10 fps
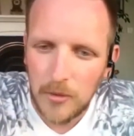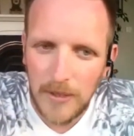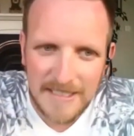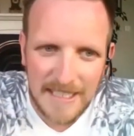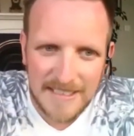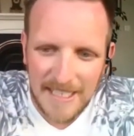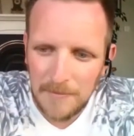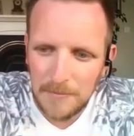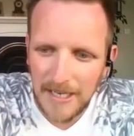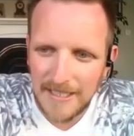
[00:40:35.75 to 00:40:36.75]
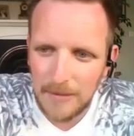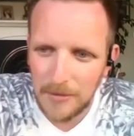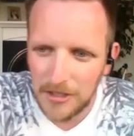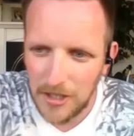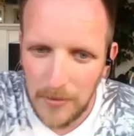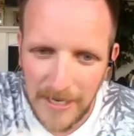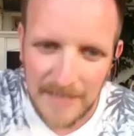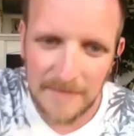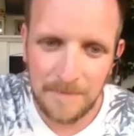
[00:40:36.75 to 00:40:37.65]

Quick 10-second break, and then we're going to go again.